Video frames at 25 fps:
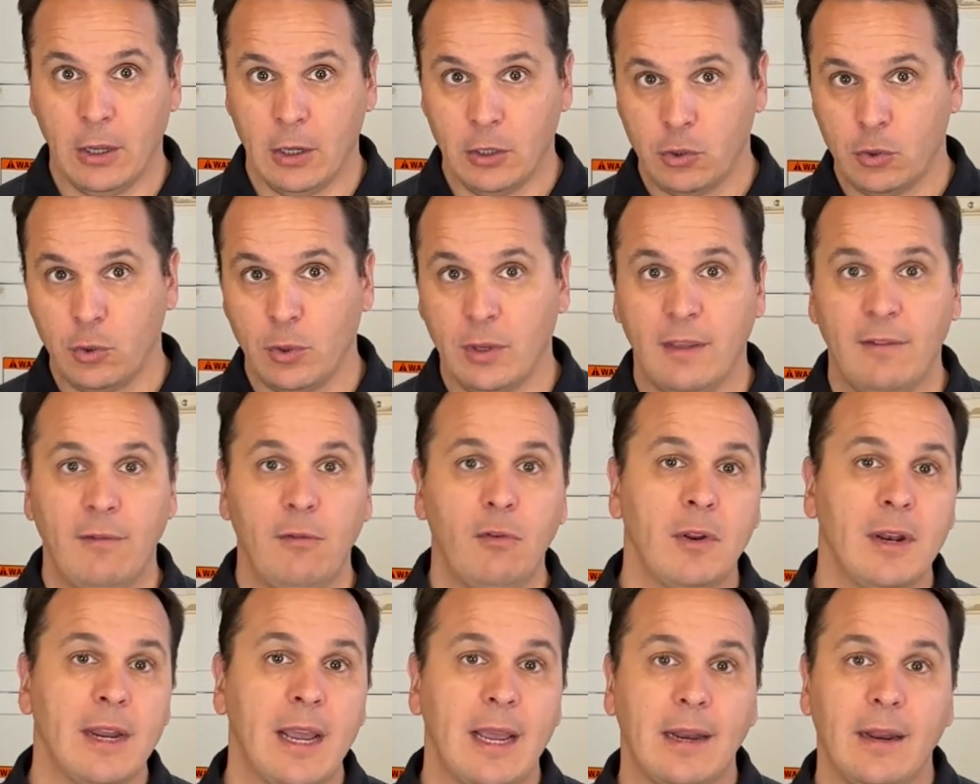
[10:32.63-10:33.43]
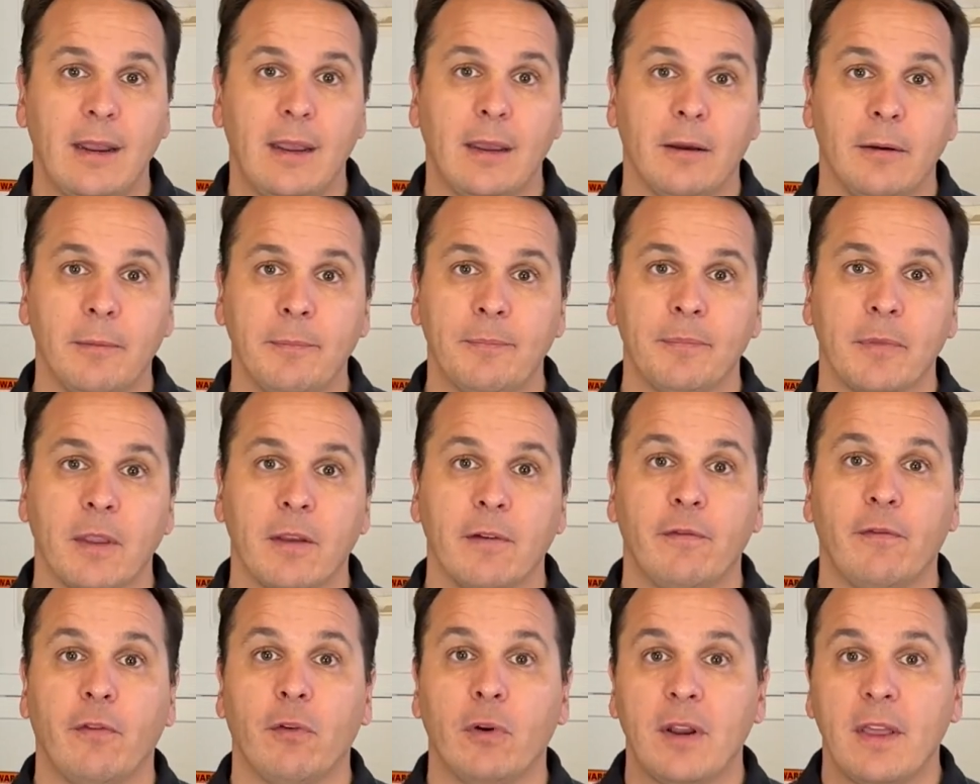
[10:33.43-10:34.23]
To give you an idea,
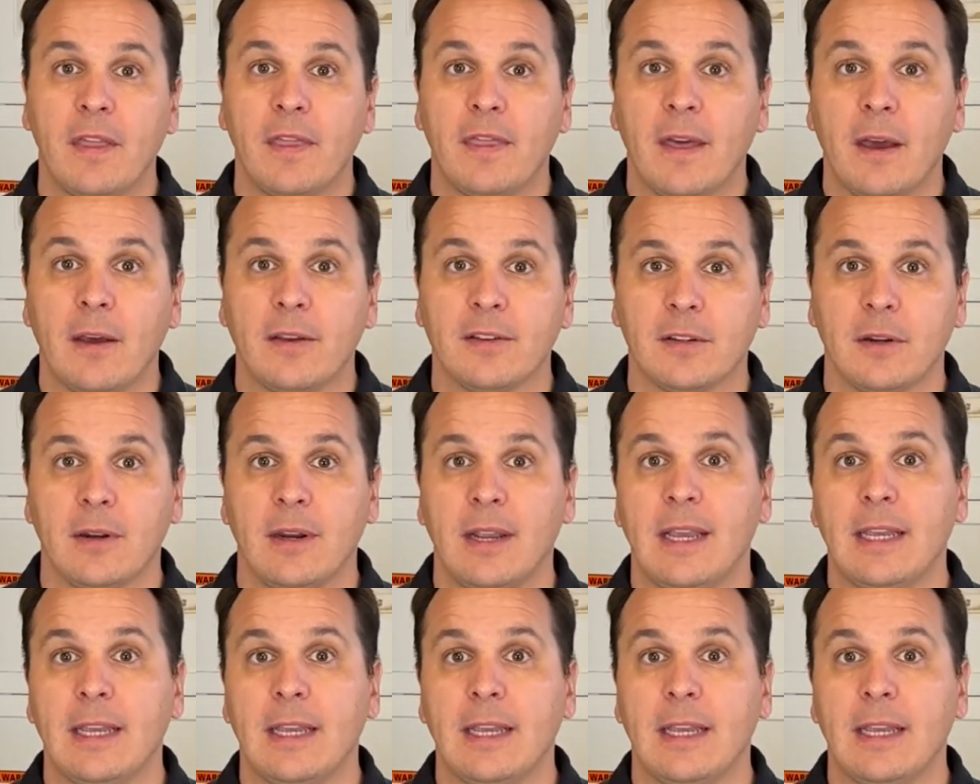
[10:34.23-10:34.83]
40,000